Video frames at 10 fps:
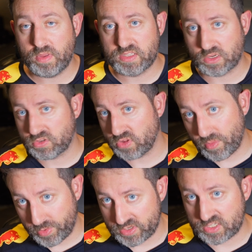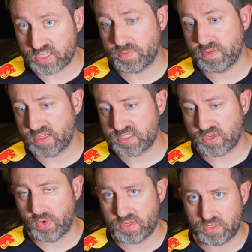It's a global adjustment that's
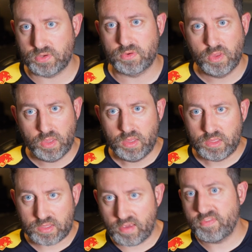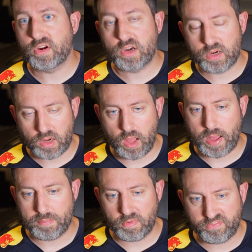going to give your
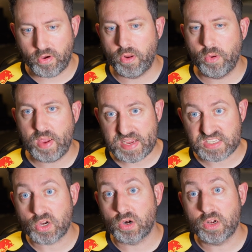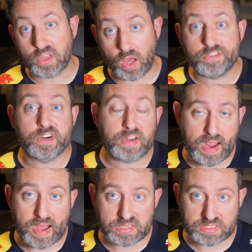photo a certain color
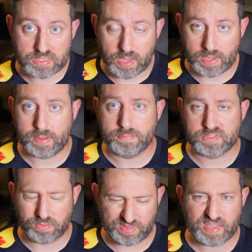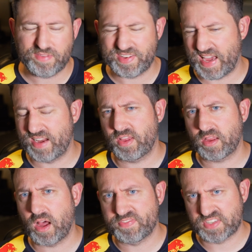cast. So think of it kind of
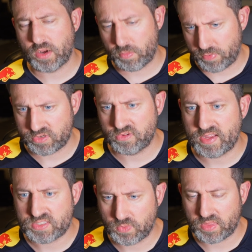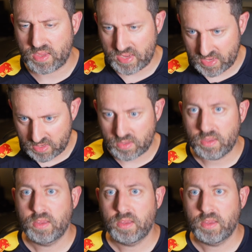like offset or printer lights within